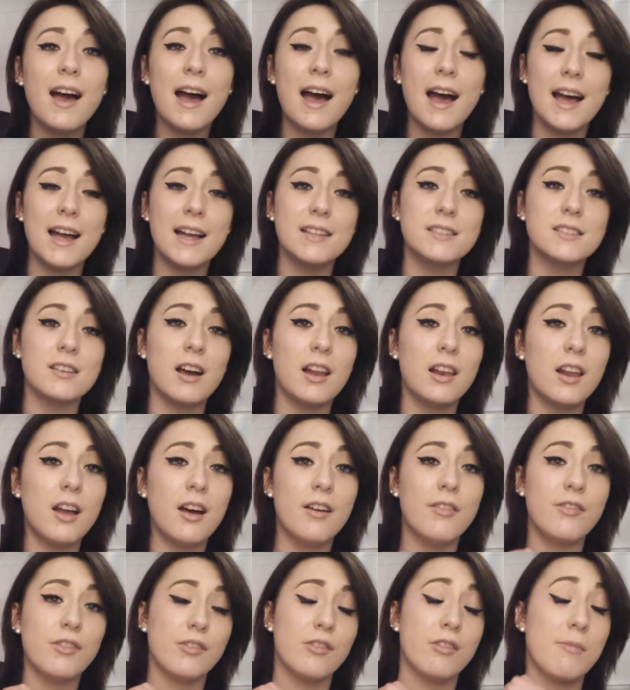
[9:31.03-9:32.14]
And I
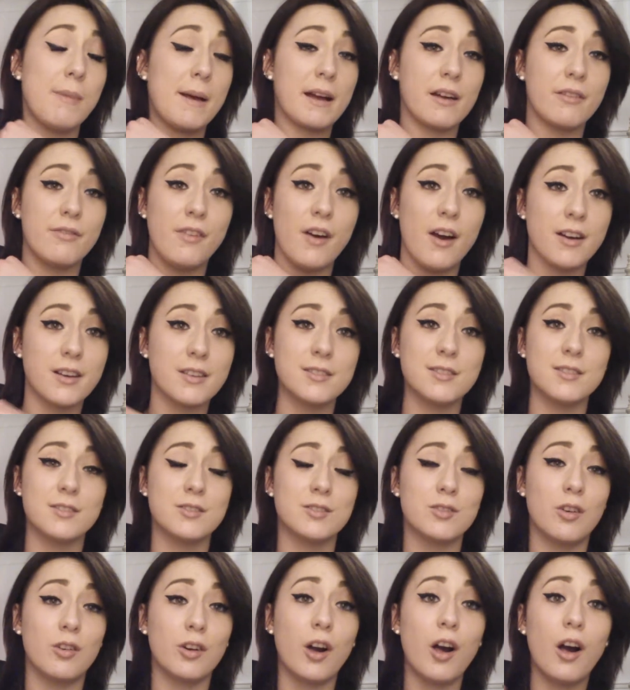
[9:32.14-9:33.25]
love the Rebecca Ferguson
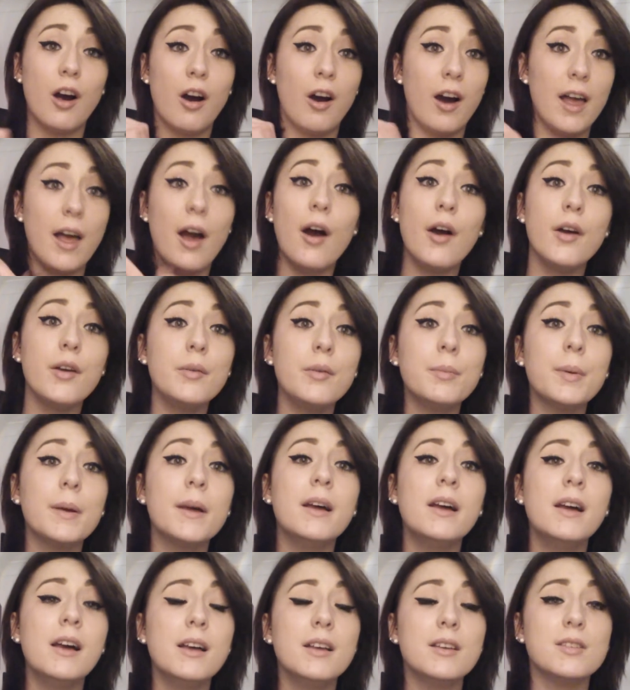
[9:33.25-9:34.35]
song I Hope,
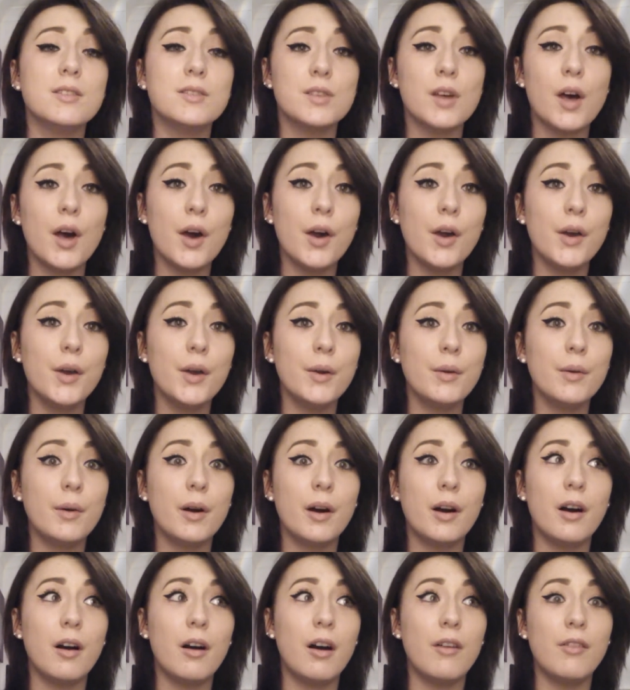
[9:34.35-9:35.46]
so
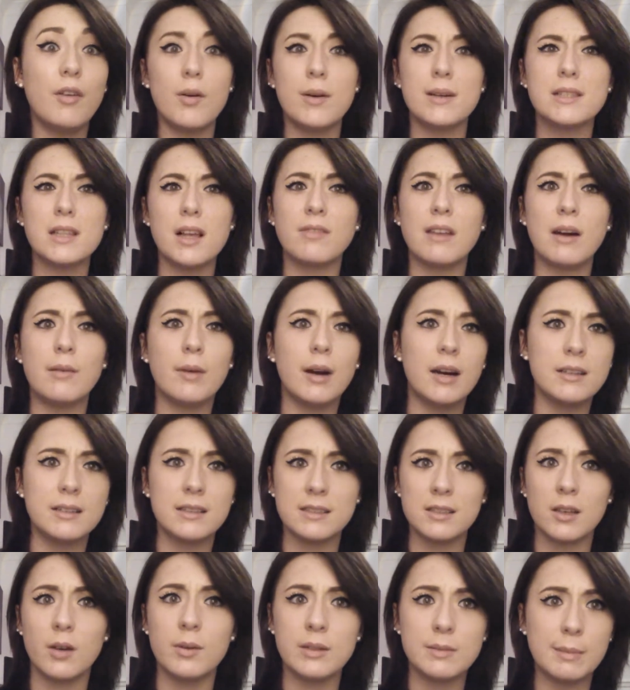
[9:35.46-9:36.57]
I've always loved that word.
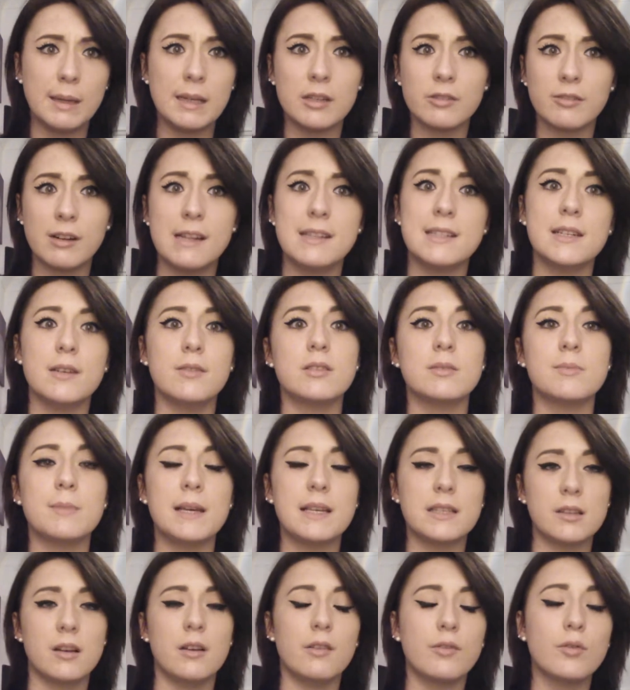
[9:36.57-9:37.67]
It's always meant a great deal to
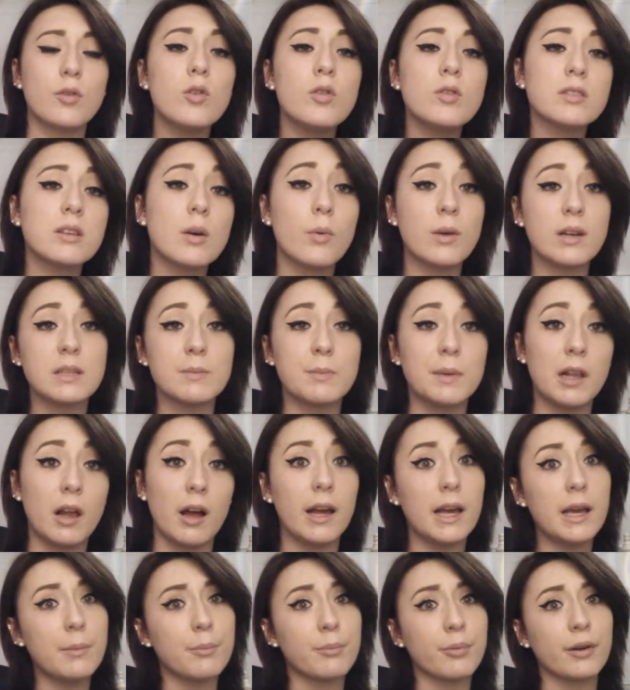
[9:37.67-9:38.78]
me, so of course I want it to be
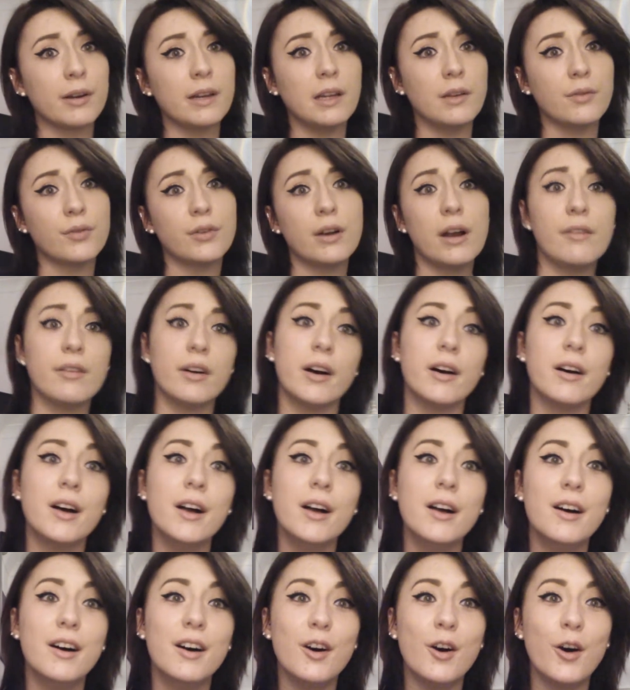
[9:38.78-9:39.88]
like imprinted forever
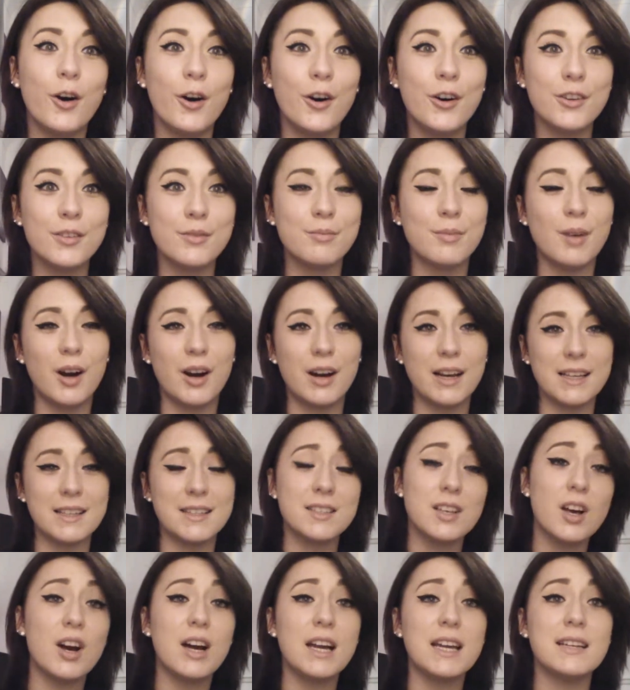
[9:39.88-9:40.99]
on my
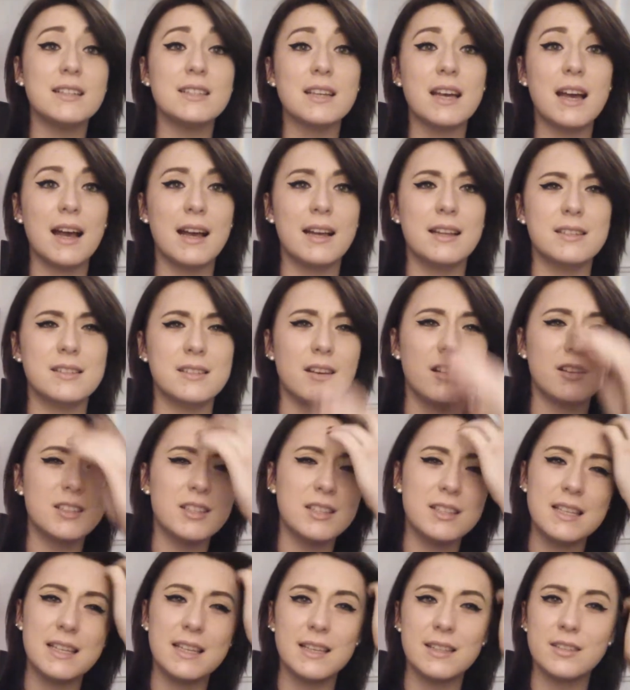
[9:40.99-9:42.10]
side, and I
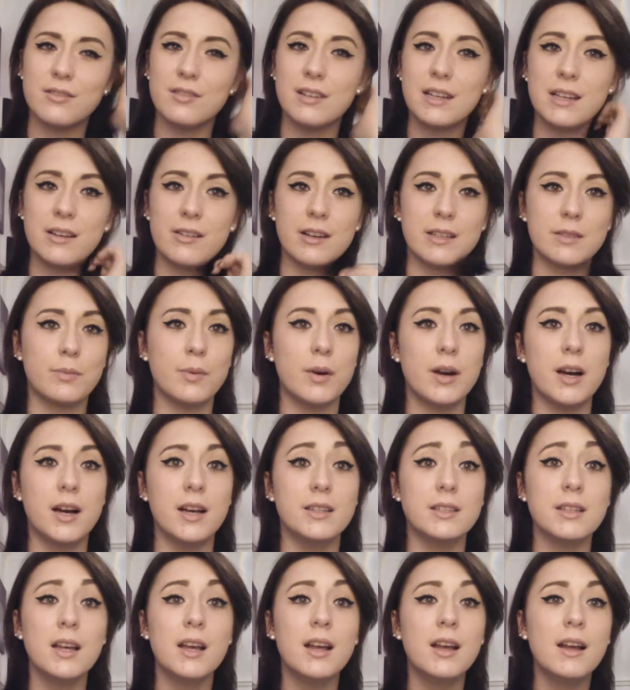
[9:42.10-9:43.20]
just think it's a really nice
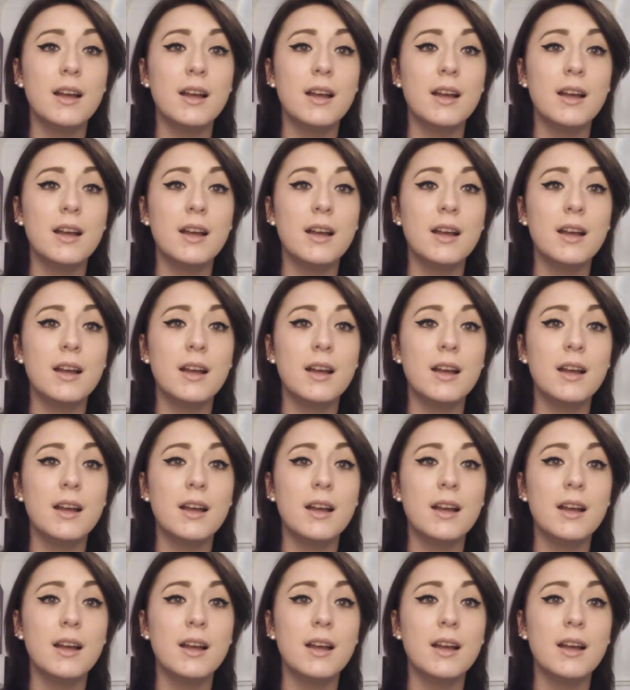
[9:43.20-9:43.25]
word.